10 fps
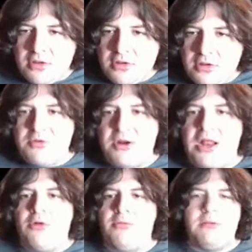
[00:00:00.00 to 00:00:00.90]
that's weird. I
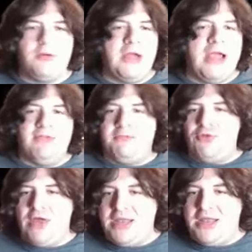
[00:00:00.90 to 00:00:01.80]
don't remember having the
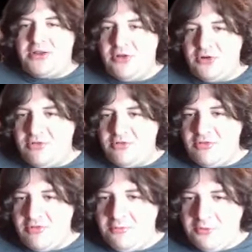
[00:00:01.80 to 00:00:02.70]
brand color
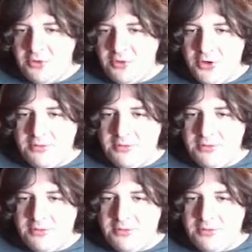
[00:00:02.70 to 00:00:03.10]
to blue,